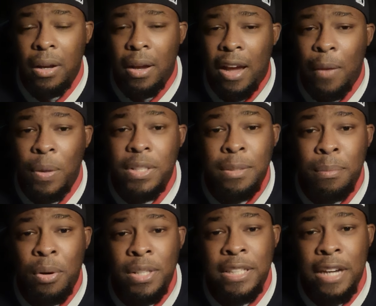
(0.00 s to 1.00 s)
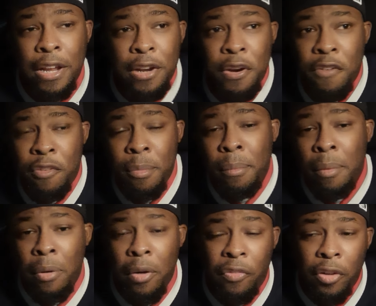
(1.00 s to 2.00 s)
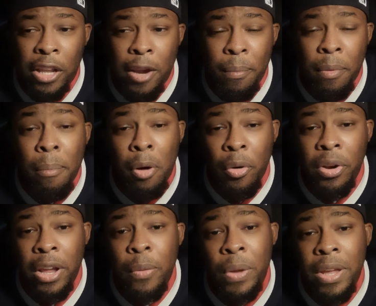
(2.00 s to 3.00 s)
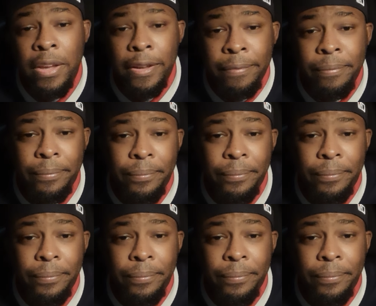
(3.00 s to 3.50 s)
I went to Boise, Idaho for Memorial Day weekend.